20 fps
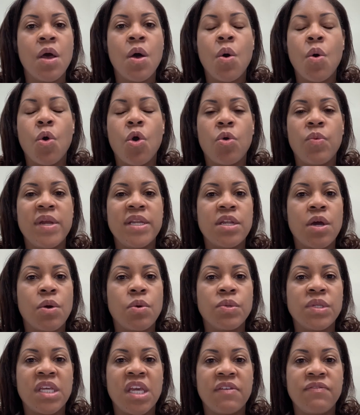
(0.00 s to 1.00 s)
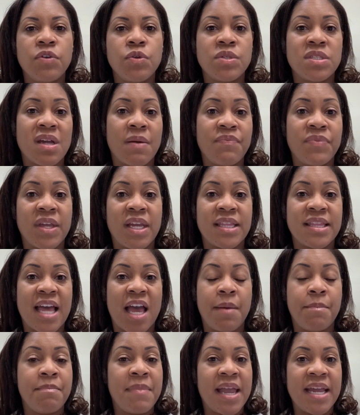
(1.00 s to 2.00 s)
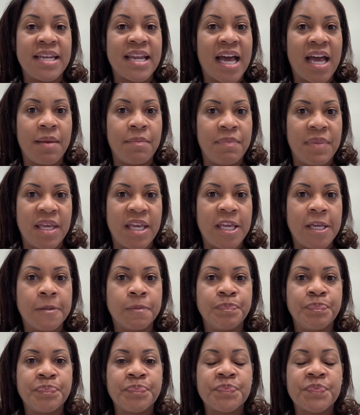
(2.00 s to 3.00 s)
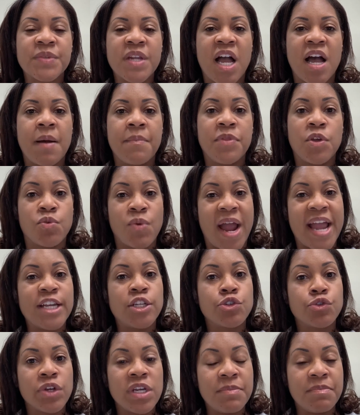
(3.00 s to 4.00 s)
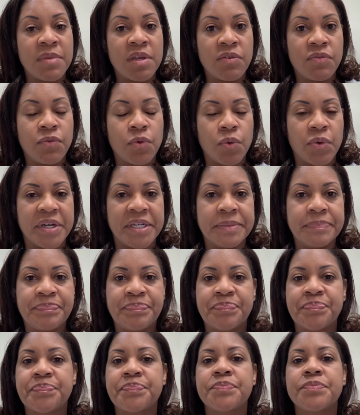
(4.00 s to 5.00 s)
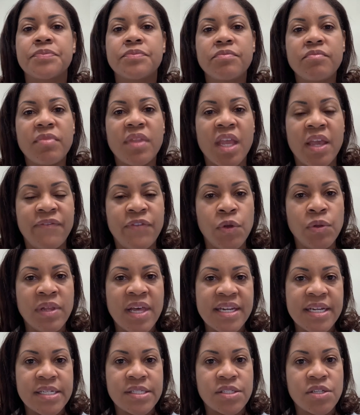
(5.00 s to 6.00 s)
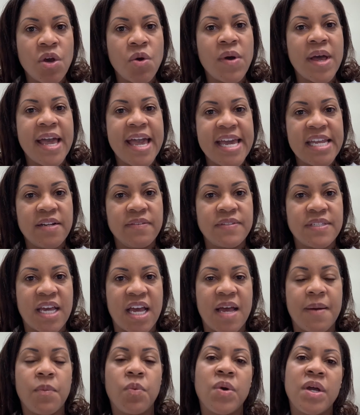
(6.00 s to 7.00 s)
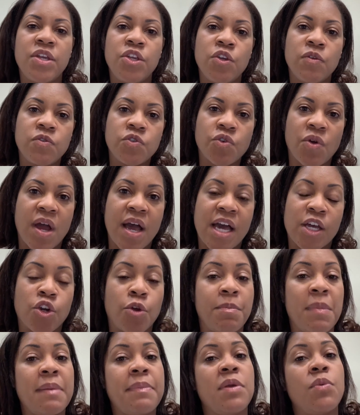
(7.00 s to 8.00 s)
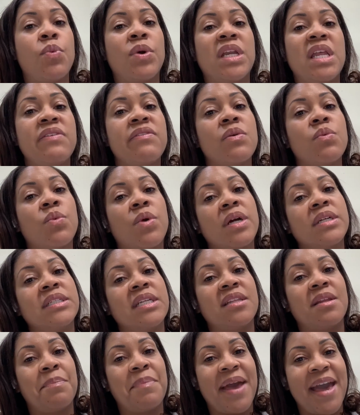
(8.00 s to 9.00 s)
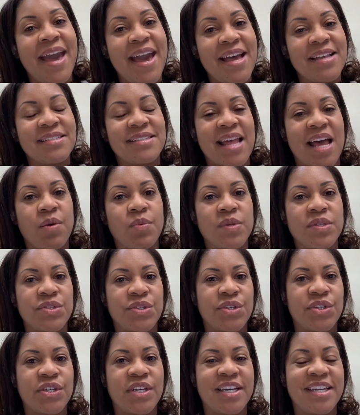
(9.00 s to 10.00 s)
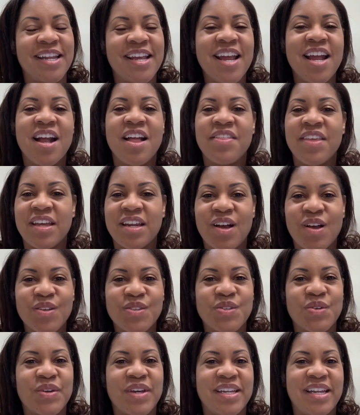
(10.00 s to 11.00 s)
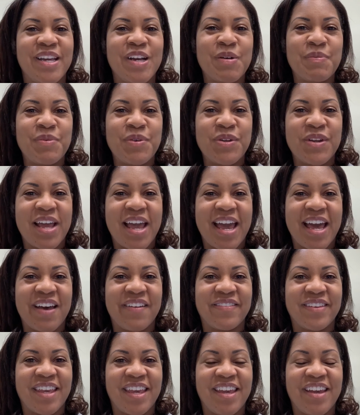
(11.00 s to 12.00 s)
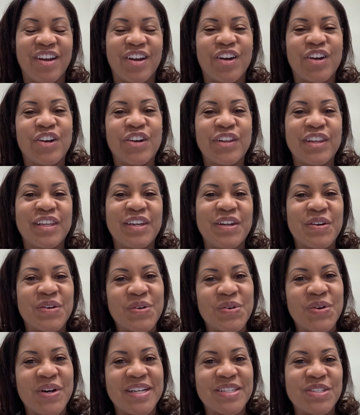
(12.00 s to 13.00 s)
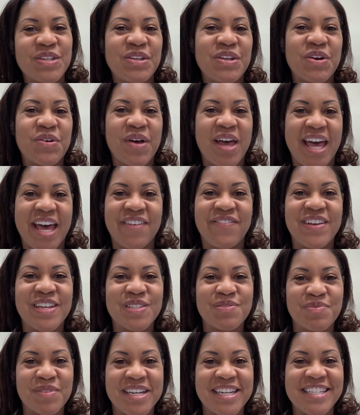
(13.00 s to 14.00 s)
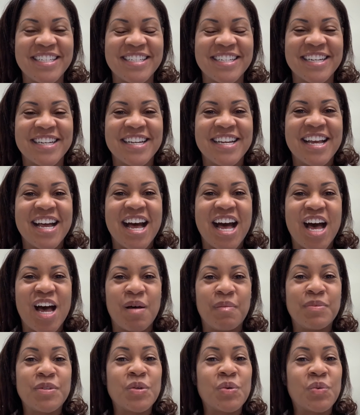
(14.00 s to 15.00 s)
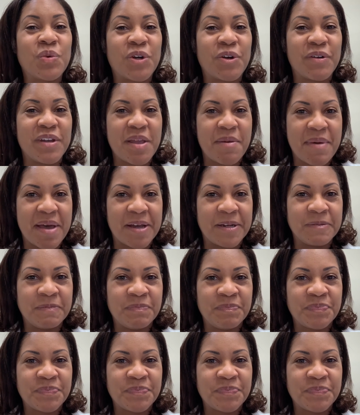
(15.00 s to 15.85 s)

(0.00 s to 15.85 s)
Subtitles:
or we don't give you something that may not be the right treatment for it. If you let us know ahead of time what you tried, or maybe what even worked in the past that was good, that also can help you to have care earlier on so you don't have as much to worry about.